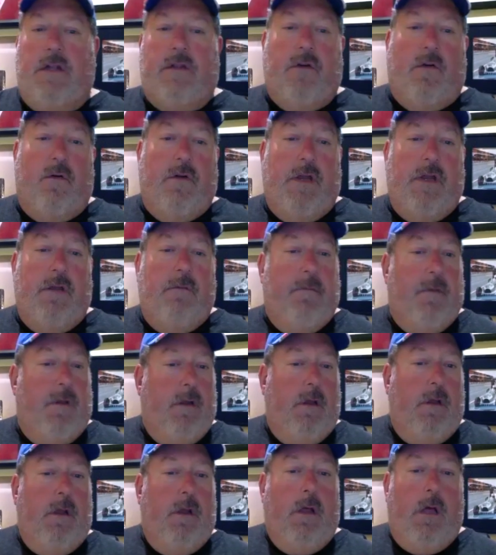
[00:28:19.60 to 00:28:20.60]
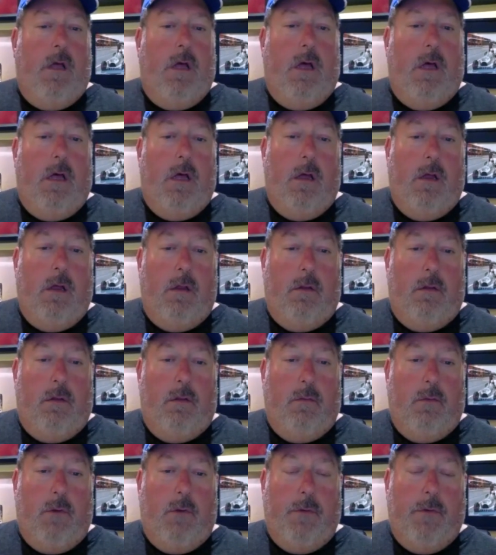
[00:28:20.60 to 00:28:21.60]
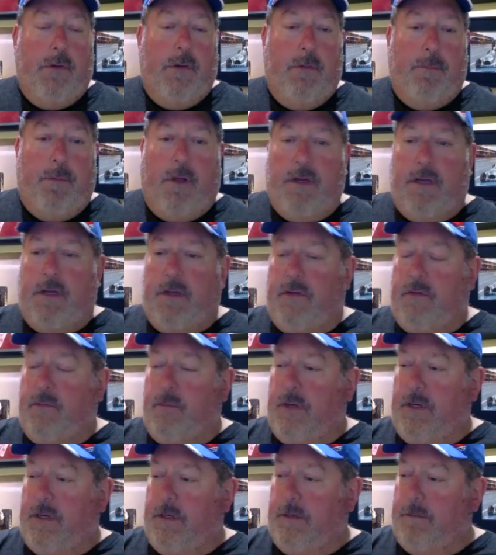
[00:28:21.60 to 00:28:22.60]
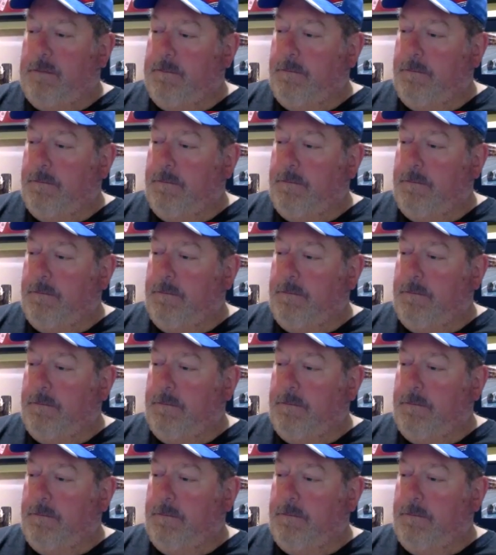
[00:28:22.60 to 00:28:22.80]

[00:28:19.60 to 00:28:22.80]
Tony, where were you plugging this weekend?